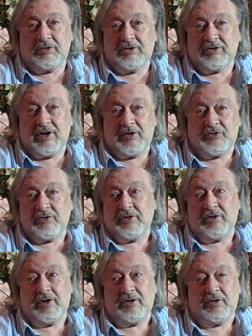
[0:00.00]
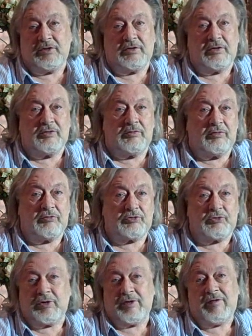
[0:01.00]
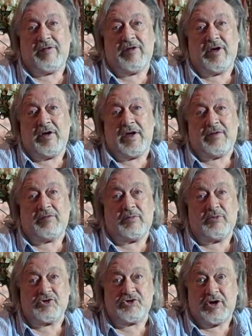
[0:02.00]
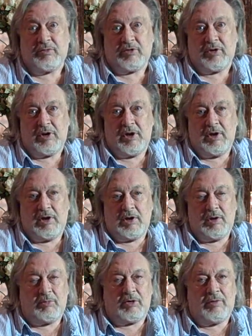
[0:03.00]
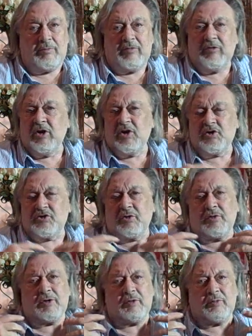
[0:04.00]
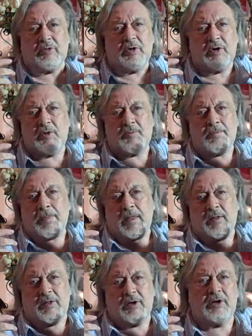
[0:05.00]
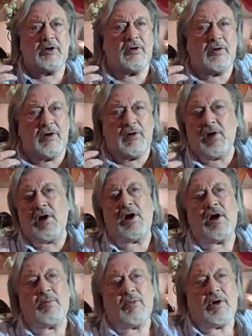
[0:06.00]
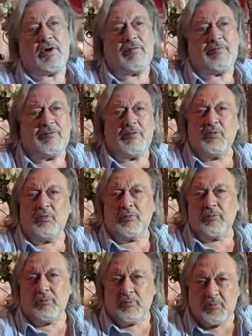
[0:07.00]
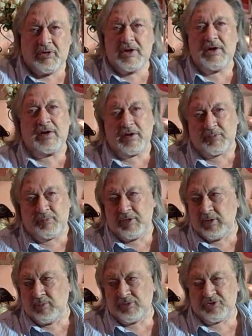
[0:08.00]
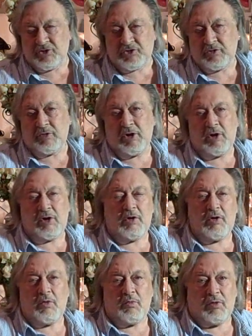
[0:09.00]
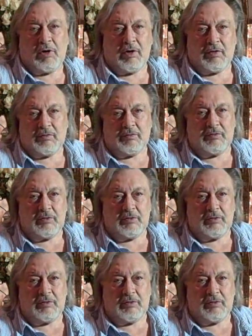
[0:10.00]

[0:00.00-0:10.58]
details that you sort of have on machinery become so the alarm of being in a position where